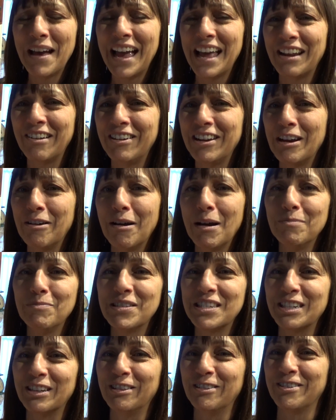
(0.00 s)
I don't know. I'm
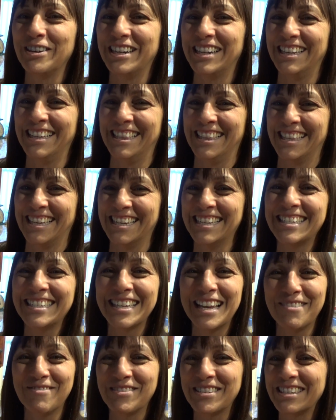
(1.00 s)
still learning
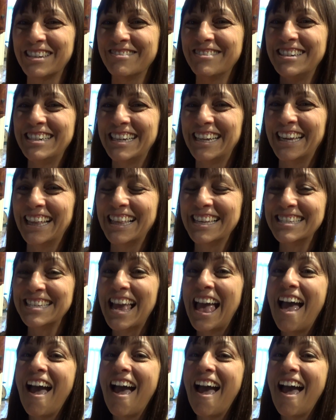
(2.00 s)
this. I'm so ridiculous.